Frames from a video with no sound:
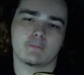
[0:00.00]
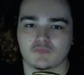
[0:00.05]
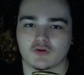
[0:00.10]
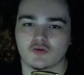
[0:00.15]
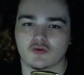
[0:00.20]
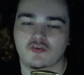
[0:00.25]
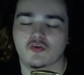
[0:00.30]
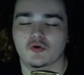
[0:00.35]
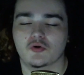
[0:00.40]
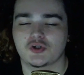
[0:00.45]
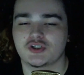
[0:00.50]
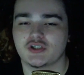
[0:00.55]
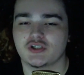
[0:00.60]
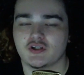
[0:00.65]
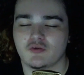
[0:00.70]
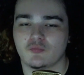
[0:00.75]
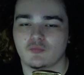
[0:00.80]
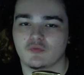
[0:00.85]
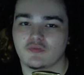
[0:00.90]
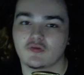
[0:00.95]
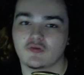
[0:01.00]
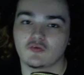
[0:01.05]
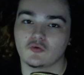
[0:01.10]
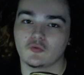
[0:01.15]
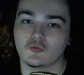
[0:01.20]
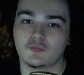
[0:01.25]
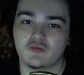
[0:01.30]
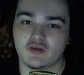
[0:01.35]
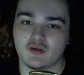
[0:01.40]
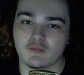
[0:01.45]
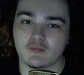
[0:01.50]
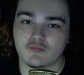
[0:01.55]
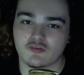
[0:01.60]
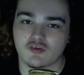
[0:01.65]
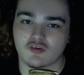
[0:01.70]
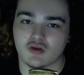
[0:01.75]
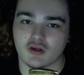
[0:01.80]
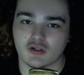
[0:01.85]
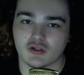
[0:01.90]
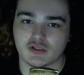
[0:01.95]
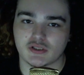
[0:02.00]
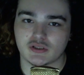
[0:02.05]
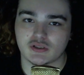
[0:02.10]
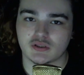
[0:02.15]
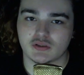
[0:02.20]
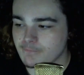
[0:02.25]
associated with the group Team Sesh.